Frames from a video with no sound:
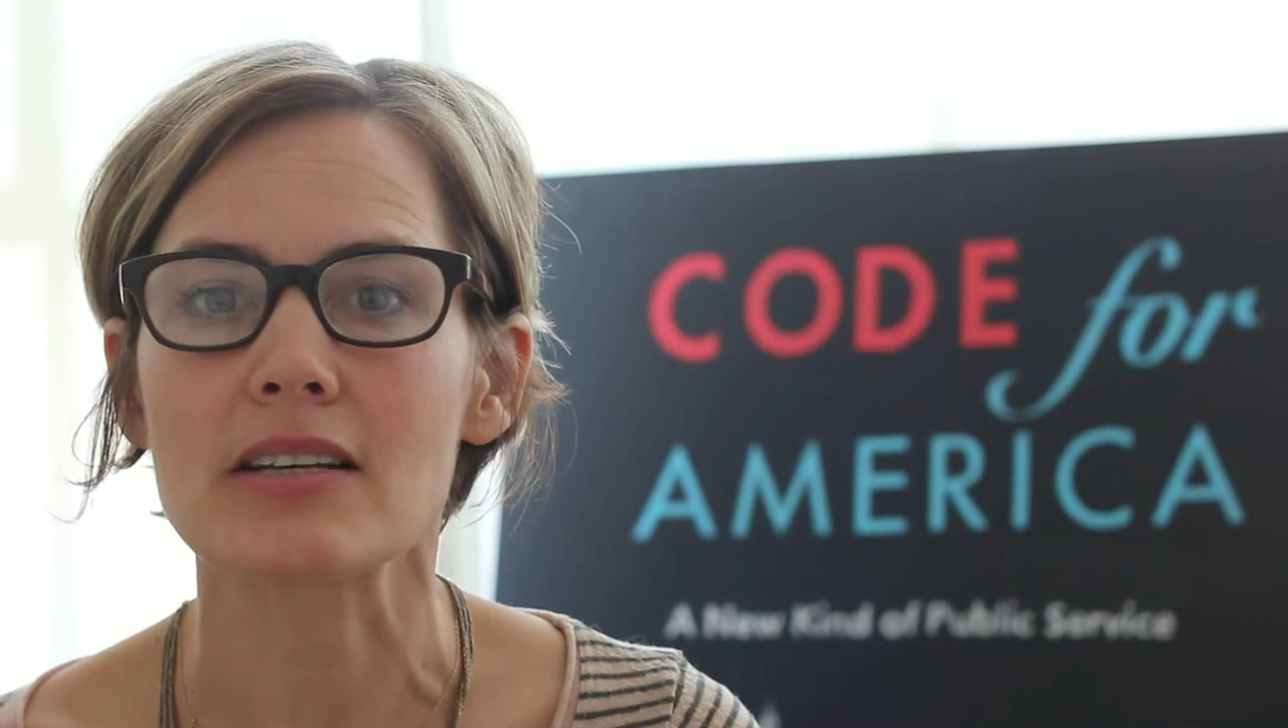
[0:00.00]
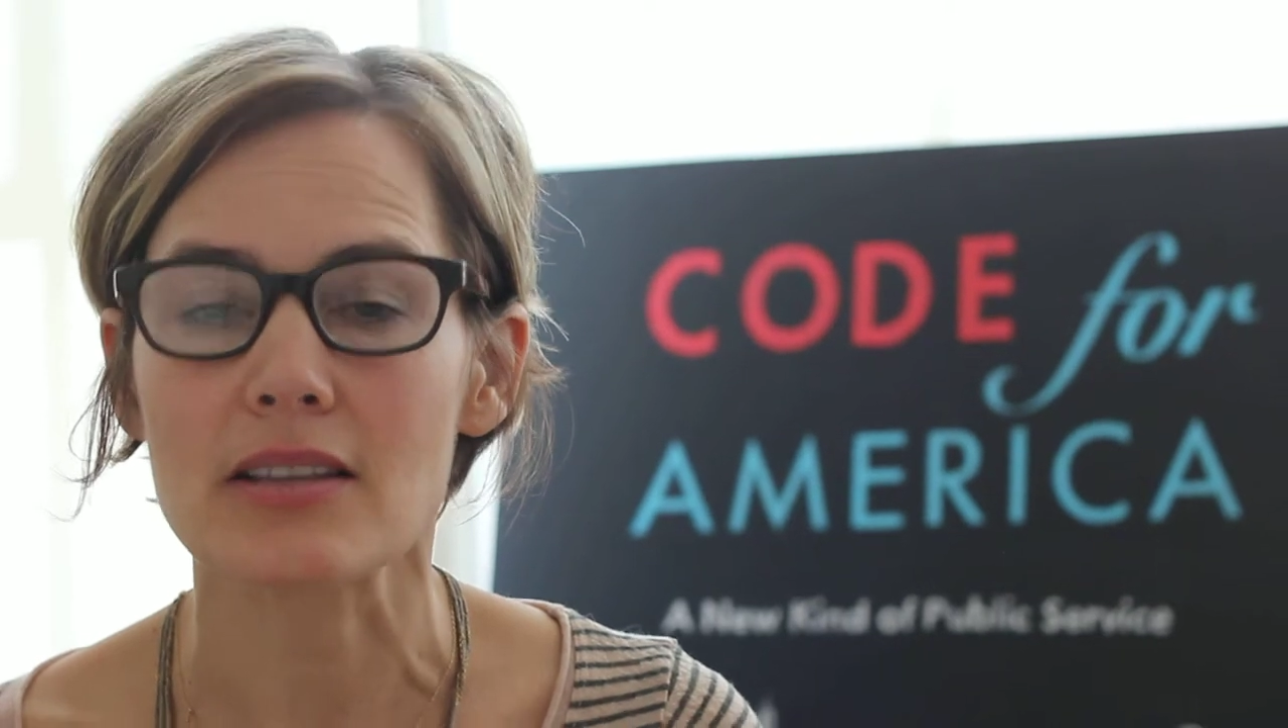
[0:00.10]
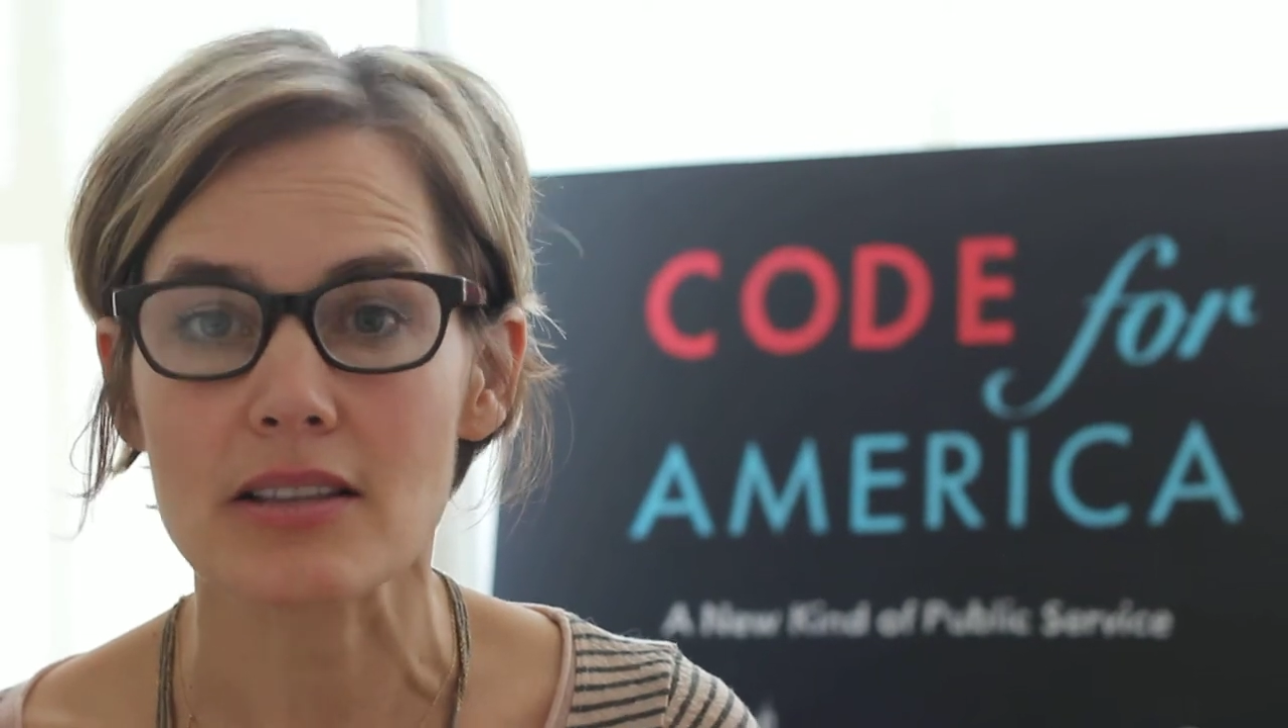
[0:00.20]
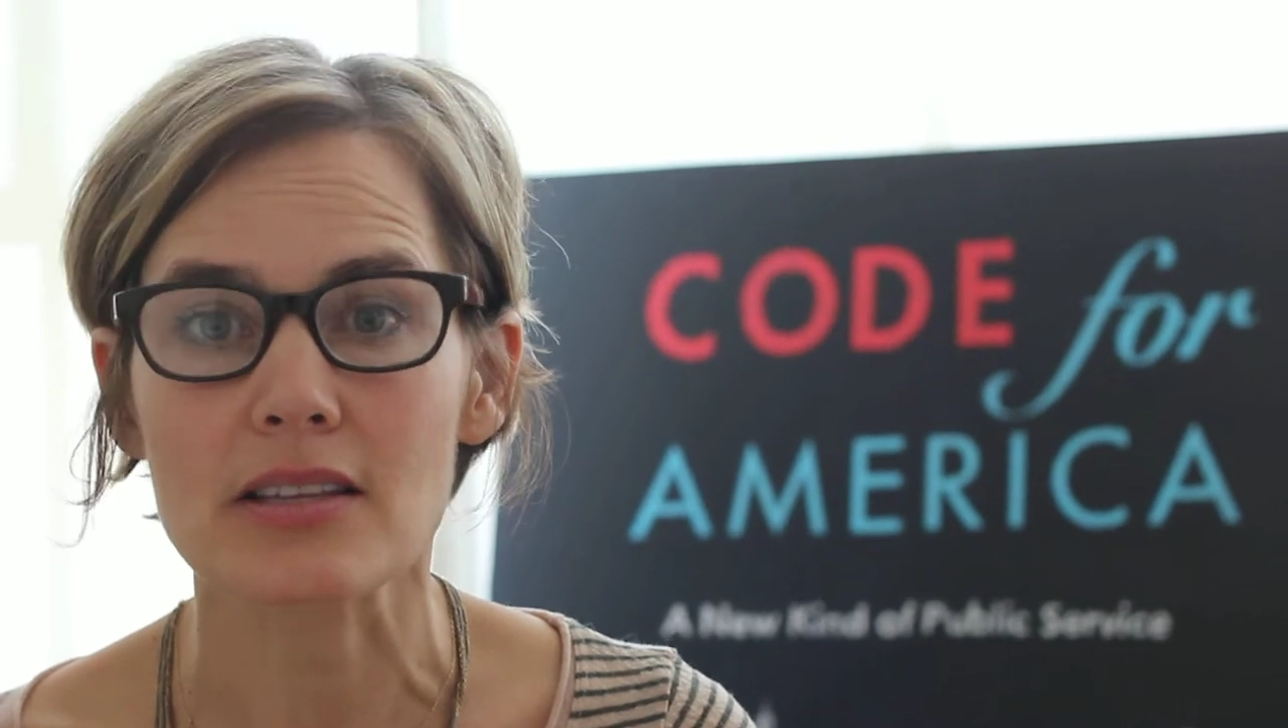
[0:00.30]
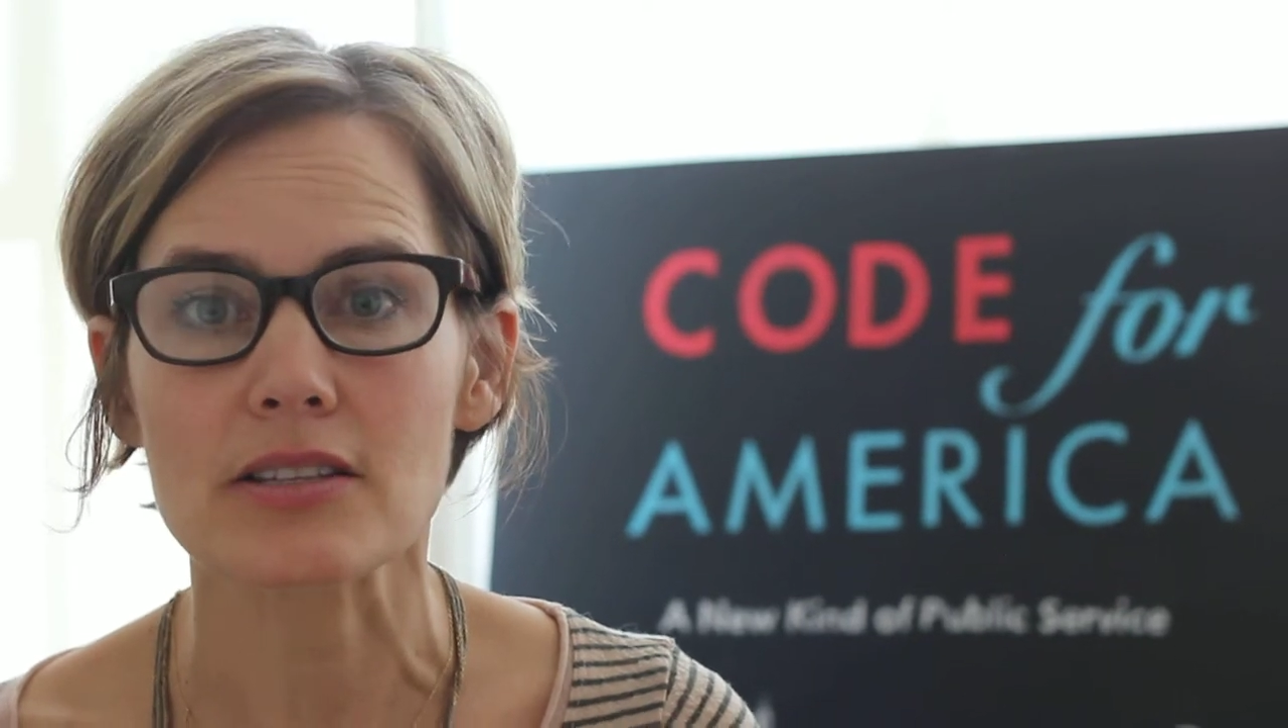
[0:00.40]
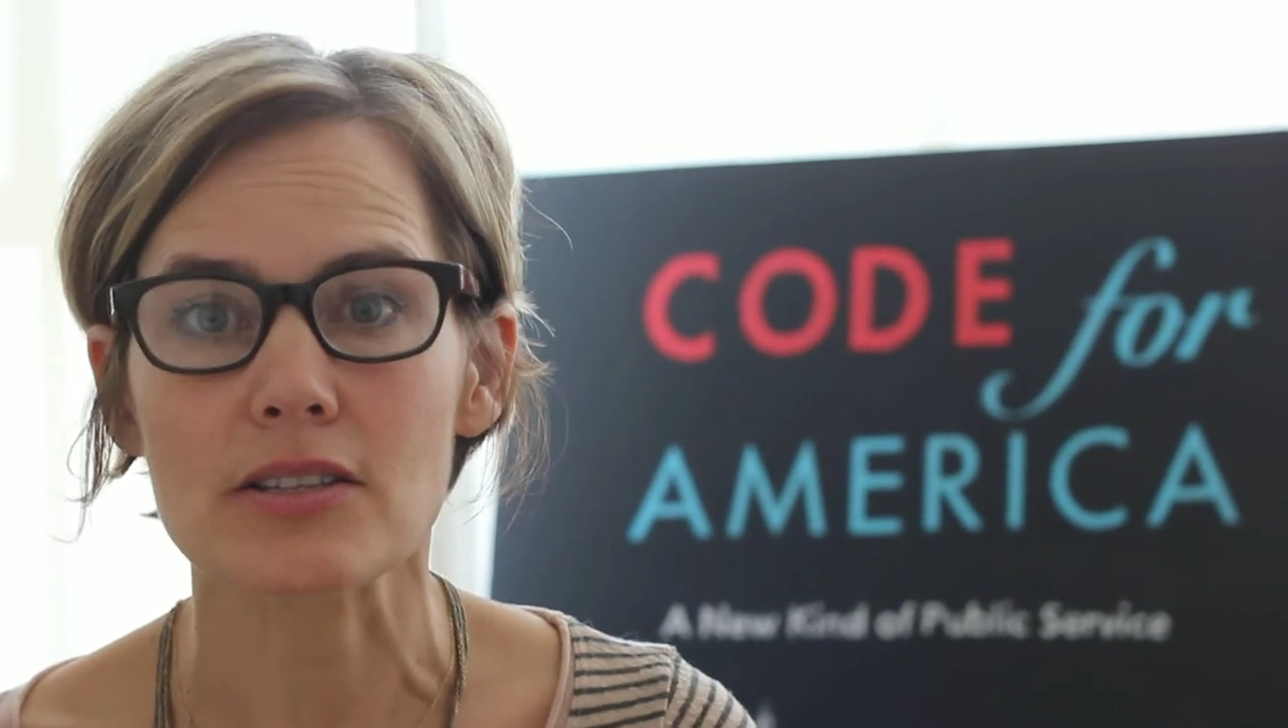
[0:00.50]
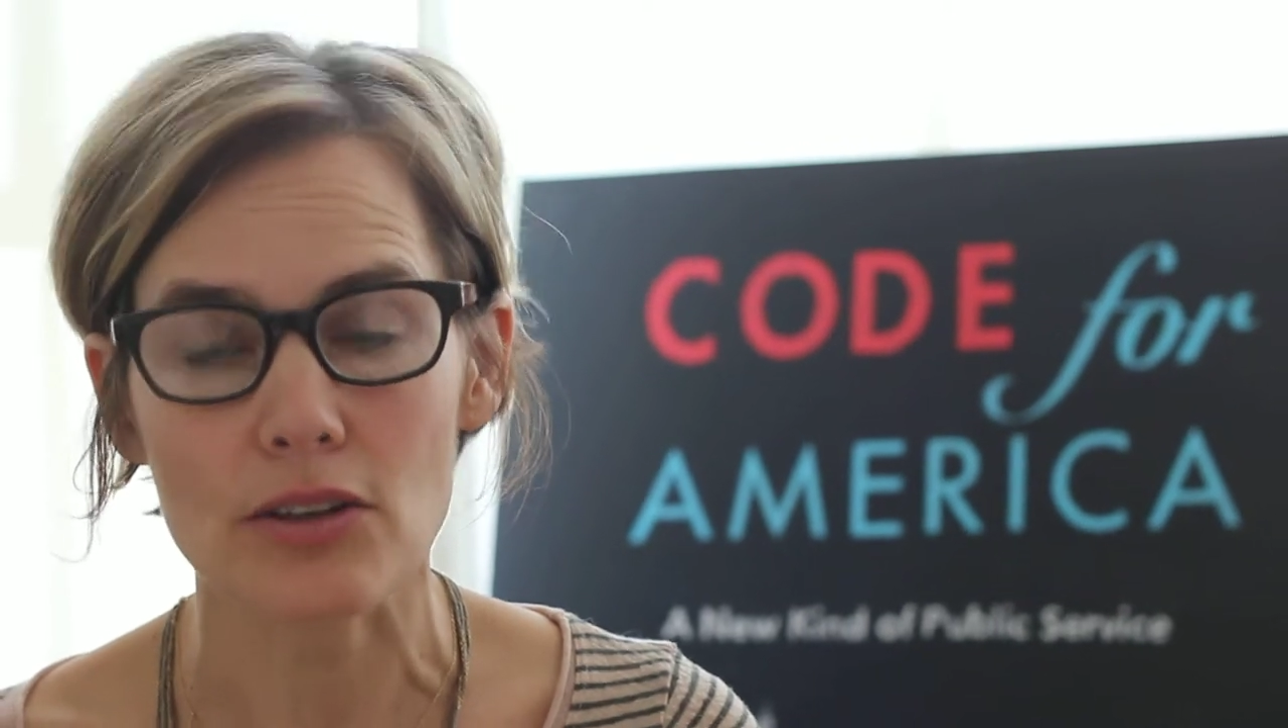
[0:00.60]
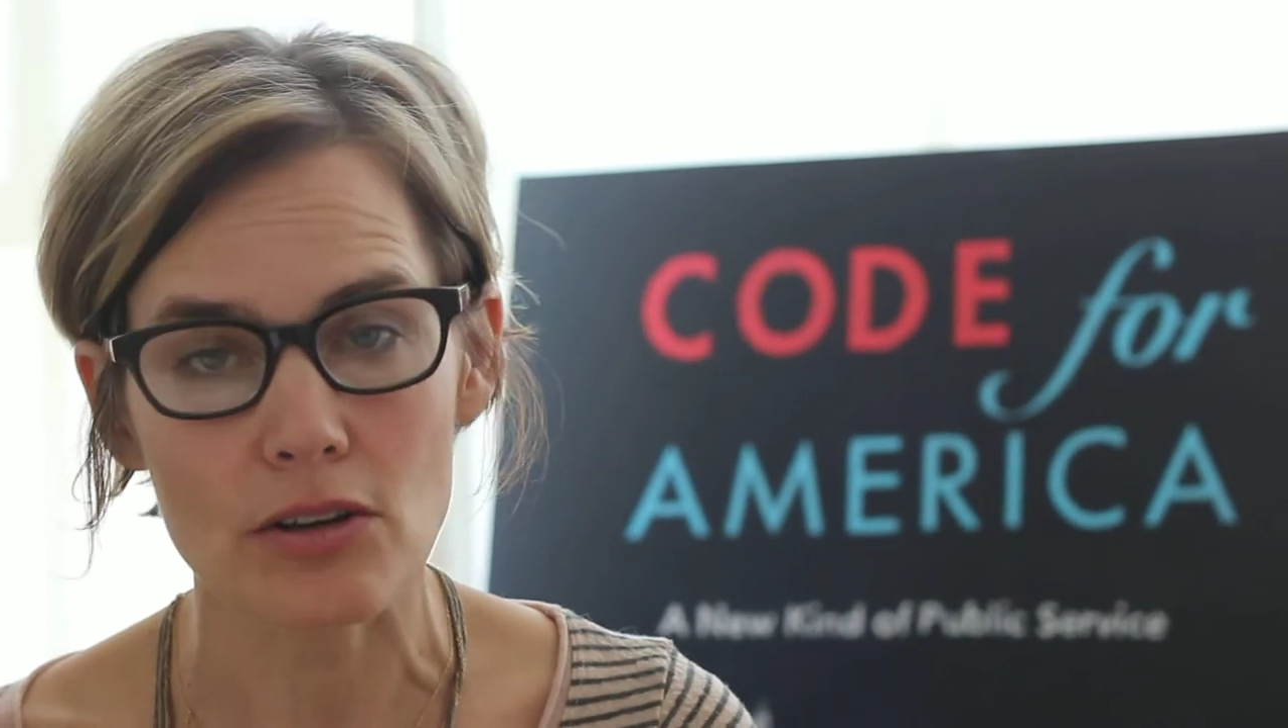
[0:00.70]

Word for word: that this